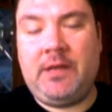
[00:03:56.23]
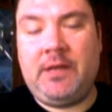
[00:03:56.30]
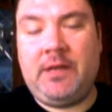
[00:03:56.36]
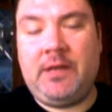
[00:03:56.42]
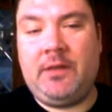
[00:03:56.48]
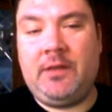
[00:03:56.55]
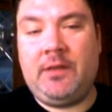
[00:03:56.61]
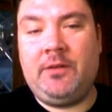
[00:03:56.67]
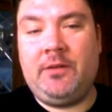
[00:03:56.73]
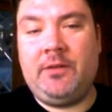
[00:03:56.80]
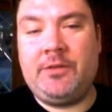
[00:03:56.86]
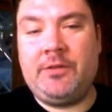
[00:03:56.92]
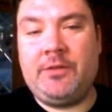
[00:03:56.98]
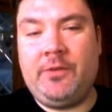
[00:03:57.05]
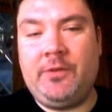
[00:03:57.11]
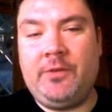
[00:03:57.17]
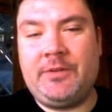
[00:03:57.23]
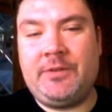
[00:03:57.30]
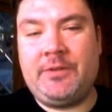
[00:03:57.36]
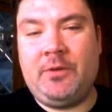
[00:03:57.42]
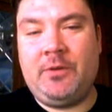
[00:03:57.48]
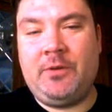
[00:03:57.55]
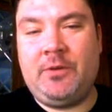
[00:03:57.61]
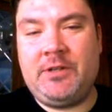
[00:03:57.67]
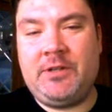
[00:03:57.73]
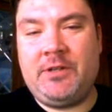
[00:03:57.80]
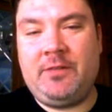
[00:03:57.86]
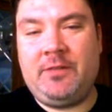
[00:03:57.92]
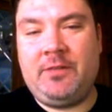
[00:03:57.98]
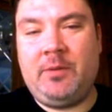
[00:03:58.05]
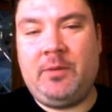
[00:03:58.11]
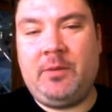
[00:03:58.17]
And then those of you who are still watching
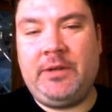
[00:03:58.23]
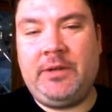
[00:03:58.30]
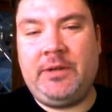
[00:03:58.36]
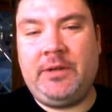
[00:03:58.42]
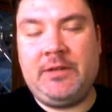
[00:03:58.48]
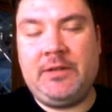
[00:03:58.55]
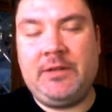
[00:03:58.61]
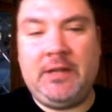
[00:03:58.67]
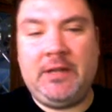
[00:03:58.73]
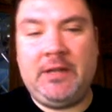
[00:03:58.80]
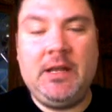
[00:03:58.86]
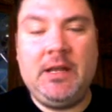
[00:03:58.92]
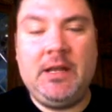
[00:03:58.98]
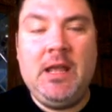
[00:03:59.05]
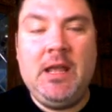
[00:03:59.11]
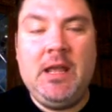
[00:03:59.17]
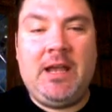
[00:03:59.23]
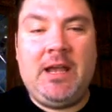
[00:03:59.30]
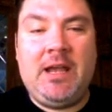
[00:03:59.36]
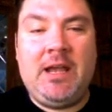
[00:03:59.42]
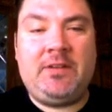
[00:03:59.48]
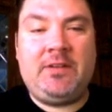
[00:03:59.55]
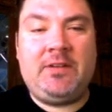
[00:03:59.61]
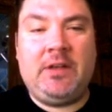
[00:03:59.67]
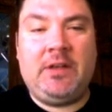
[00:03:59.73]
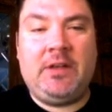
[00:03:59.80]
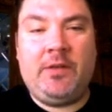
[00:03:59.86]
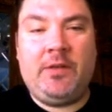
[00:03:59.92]
have probably already seen it. I have to tell you